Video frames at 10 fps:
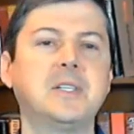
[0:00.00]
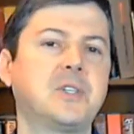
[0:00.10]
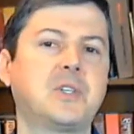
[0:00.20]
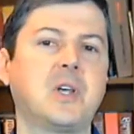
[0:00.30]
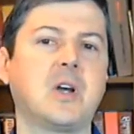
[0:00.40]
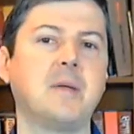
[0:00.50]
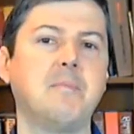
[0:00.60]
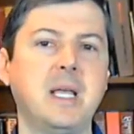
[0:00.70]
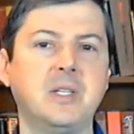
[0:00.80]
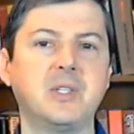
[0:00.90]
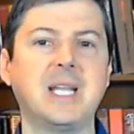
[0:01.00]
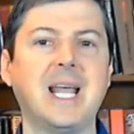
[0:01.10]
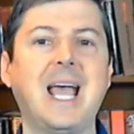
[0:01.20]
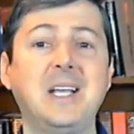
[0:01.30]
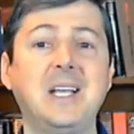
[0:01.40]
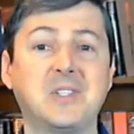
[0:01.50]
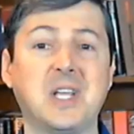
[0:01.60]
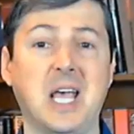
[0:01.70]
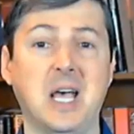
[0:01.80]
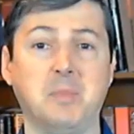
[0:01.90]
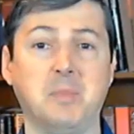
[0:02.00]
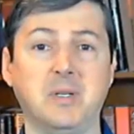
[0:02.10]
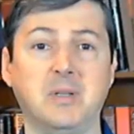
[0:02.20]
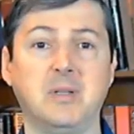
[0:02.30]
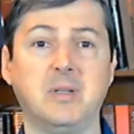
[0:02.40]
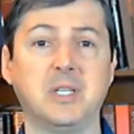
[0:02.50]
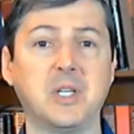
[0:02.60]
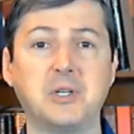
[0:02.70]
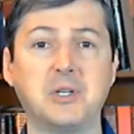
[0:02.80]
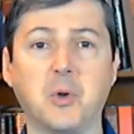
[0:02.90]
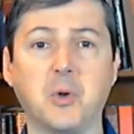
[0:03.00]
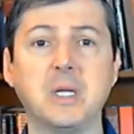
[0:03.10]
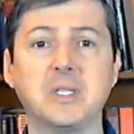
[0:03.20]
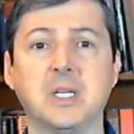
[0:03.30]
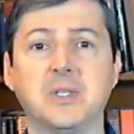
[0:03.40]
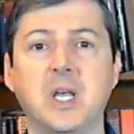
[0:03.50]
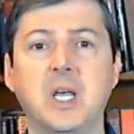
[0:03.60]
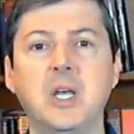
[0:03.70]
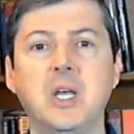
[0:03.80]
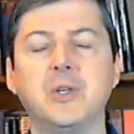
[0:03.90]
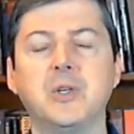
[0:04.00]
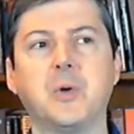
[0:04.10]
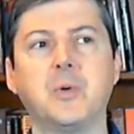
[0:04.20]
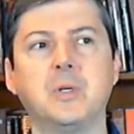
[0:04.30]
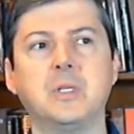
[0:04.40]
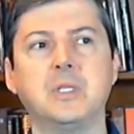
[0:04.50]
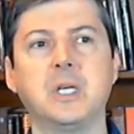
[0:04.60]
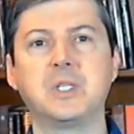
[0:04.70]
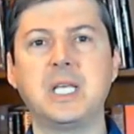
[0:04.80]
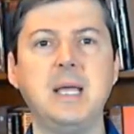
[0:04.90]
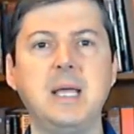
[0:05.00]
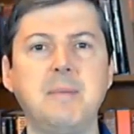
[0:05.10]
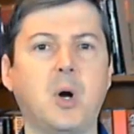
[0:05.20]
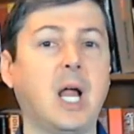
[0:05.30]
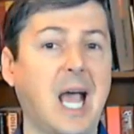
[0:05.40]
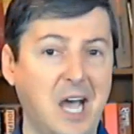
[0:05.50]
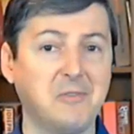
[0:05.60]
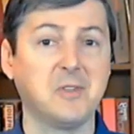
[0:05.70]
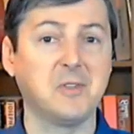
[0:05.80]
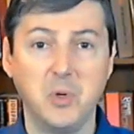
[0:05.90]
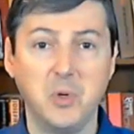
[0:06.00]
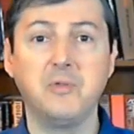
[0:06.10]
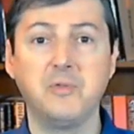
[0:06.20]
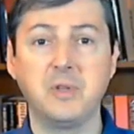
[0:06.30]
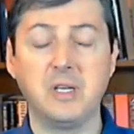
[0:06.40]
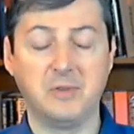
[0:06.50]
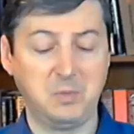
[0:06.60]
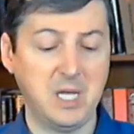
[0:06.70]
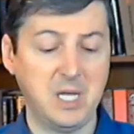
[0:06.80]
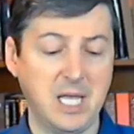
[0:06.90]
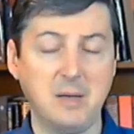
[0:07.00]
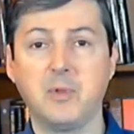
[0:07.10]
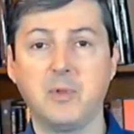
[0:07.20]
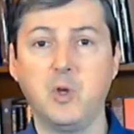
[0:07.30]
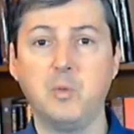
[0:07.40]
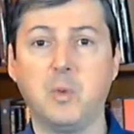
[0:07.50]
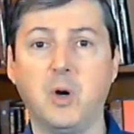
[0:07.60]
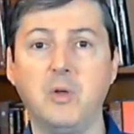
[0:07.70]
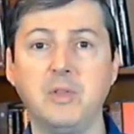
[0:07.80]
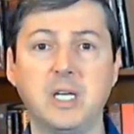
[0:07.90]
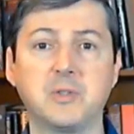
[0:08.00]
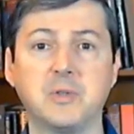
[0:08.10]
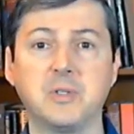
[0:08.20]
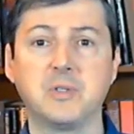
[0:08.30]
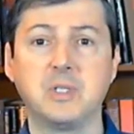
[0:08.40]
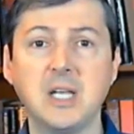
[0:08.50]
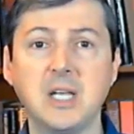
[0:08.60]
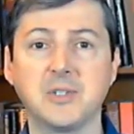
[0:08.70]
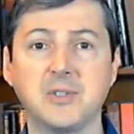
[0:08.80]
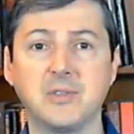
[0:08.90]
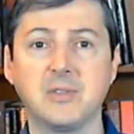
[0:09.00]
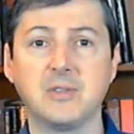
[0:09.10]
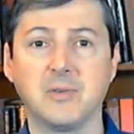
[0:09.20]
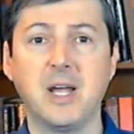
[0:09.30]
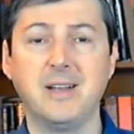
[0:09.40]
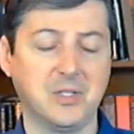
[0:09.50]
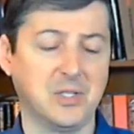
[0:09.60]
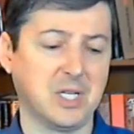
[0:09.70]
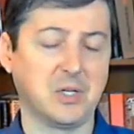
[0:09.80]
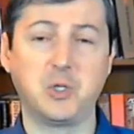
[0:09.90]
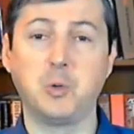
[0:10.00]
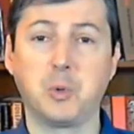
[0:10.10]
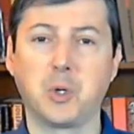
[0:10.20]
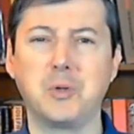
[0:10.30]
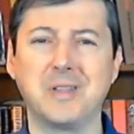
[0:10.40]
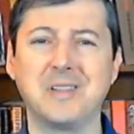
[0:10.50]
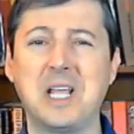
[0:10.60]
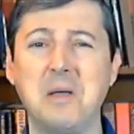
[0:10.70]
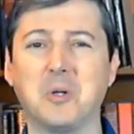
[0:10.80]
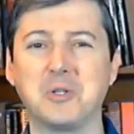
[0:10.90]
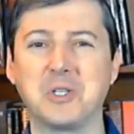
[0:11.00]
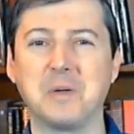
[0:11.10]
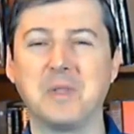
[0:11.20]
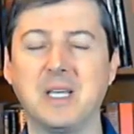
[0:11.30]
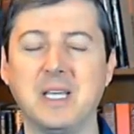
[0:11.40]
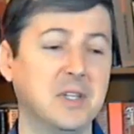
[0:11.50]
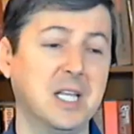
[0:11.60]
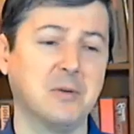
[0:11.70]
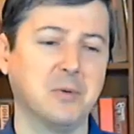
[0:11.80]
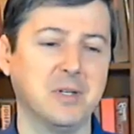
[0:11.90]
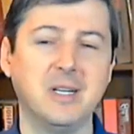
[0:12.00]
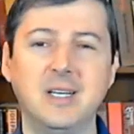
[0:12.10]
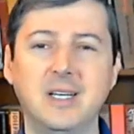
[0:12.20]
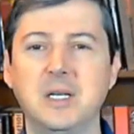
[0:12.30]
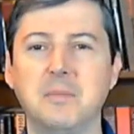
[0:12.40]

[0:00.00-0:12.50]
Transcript: Necessary means it has to happen. It's not just a coincidence. So, does the 8 ball have to move if it's being hit with a cue ball? The answer is yes, right? Unless it's like super glued to the table or something, and even then it would